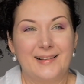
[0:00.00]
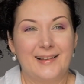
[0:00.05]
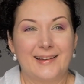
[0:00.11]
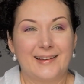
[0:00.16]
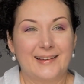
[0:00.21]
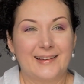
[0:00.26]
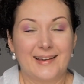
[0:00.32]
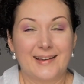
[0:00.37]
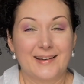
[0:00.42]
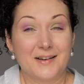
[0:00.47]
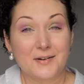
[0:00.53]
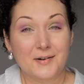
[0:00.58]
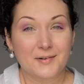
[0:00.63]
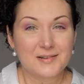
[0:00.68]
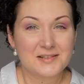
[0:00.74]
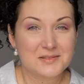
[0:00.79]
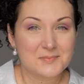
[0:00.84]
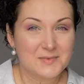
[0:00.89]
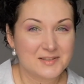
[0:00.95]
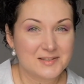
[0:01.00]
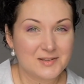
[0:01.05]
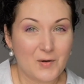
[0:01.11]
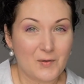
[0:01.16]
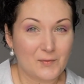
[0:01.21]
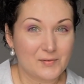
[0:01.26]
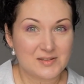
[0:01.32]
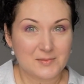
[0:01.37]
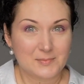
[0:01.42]
like a Christmas
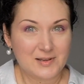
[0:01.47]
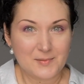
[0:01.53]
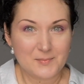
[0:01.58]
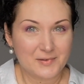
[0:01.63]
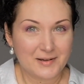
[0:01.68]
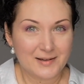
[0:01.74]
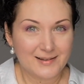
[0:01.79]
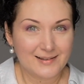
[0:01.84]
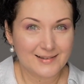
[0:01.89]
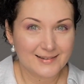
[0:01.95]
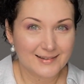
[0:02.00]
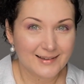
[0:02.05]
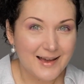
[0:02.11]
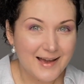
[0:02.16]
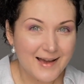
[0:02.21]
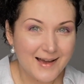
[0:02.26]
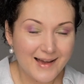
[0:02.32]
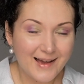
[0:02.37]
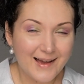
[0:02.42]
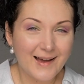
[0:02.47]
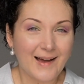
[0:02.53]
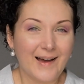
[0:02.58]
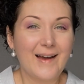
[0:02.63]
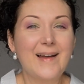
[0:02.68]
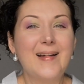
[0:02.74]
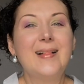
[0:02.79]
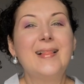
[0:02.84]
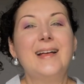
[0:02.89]
of September.
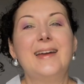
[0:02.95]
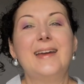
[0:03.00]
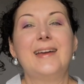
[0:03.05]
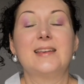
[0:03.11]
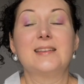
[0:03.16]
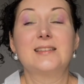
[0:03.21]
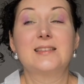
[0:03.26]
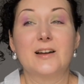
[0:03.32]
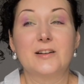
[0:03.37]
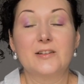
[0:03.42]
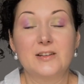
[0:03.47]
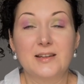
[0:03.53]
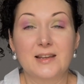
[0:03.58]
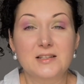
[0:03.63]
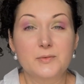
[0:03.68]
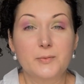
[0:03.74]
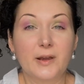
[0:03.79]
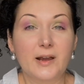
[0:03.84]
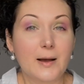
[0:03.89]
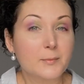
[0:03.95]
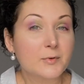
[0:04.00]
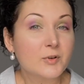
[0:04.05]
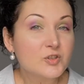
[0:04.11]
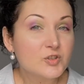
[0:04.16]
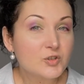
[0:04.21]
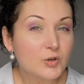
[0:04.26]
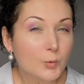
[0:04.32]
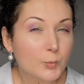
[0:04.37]
It started next week. I'm
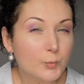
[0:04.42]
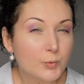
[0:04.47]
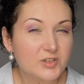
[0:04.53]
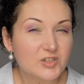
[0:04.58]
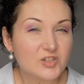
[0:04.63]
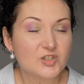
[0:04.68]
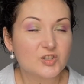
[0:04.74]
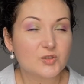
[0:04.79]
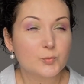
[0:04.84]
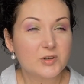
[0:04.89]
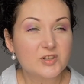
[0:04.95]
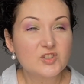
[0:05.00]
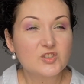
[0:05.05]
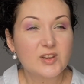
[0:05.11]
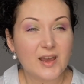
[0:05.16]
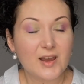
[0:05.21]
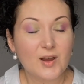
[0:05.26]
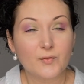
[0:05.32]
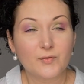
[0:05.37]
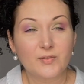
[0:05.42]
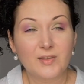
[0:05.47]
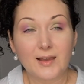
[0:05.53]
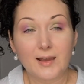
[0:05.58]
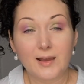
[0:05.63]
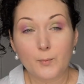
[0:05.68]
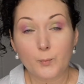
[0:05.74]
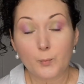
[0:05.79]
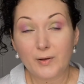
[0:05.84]
not sure which day of
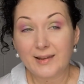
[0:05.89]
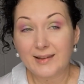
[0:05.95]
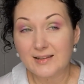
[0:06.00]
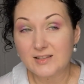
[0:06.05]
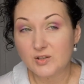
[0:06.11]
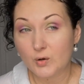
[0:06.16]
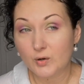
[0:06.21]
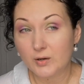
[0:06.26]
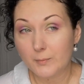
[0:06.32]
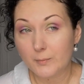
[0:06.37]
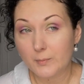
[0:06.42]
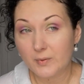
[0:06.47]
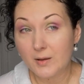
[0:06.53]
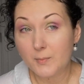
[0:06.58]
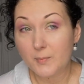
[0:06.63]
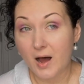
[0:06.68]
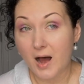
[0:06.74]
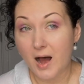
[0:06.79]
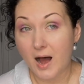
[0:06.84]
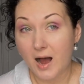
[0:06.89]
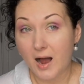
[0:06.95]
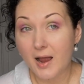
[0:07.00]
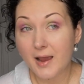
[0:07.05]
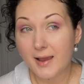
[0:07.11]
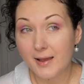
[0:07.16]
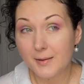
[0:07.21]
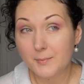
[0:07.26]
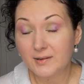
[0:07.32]
the week it's going to be, but
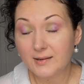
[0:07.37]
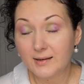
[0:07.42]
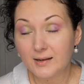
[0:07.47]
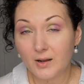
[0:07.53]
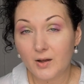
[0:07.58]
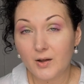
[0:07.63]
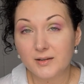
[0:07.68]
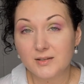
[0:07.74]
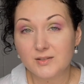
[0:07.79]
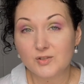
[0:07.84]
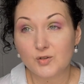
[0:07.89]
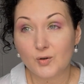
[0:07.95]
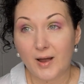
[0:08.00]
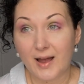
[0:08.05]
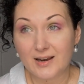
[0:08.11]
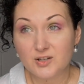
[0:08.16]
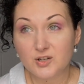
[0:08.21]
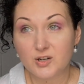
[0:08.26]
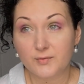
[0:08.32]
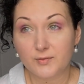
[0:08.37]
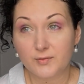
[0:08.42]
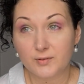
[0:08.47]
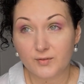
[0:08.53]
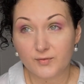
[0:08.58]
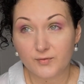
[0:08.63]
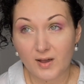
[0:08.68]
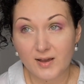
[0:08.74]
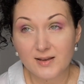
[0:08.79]
I am inclined to actually, for
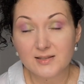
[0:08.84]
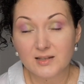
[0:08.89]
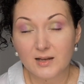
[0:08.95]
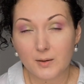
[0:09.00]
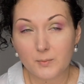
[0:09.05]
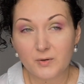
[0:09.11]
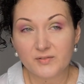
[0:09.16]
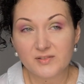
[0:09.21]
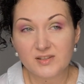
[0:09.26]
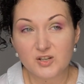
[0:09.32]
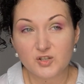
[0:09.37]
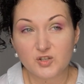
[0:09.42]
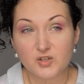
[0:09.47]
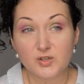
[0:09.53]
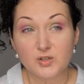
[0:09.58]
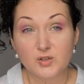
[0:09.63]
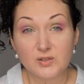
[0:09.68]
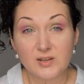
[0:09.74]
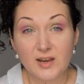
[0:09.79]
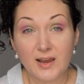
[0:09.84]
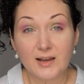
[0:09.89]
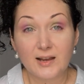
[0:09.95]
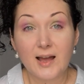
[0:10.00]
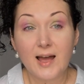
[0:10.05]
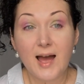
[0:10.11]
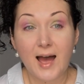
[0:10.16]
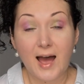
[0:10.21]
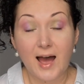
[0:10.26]
the first couple of sessions, to
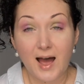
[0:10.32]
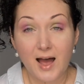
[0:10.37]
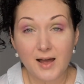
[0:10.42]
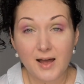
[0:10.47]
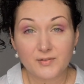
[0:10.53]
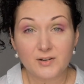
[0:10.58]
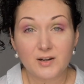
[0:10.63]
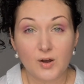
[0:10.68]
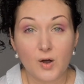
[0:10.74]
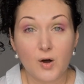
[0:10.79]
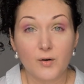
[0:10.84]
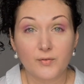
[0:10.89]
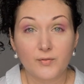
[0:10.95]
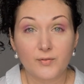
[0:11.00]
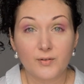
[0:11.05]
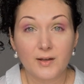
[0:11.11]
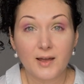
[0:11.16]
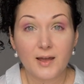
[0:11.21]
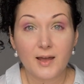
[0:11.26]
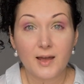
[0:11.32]
take a half a day off